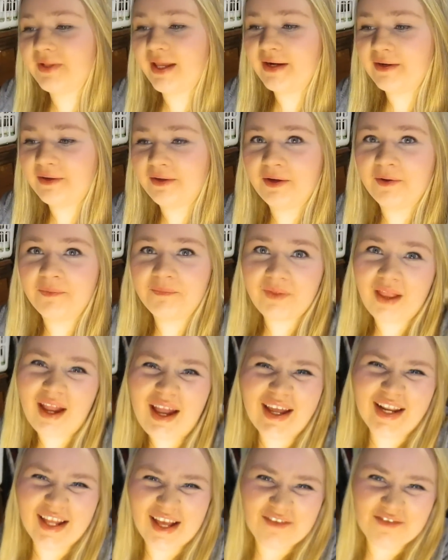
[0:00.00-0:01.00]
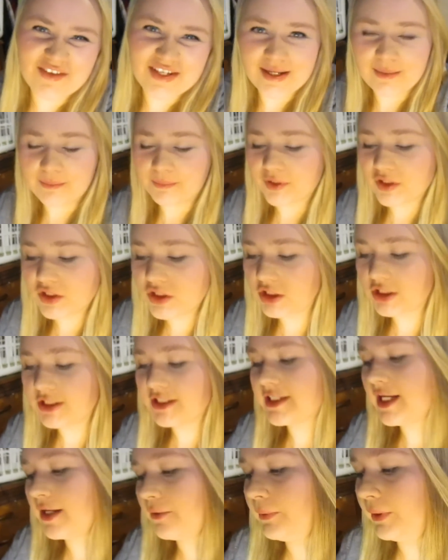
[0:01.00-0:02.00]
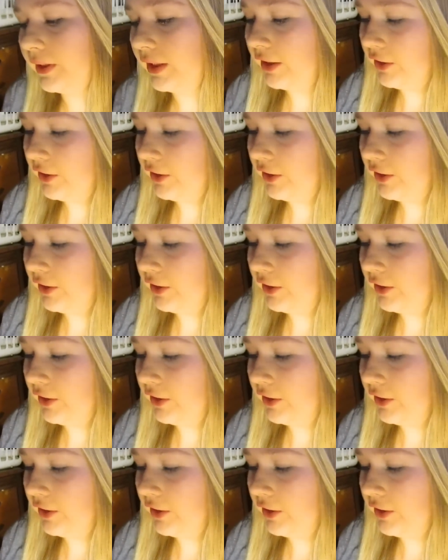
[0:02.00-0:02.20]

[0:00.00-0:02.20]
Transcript: I don't know. I kind of have a temper, so it's not really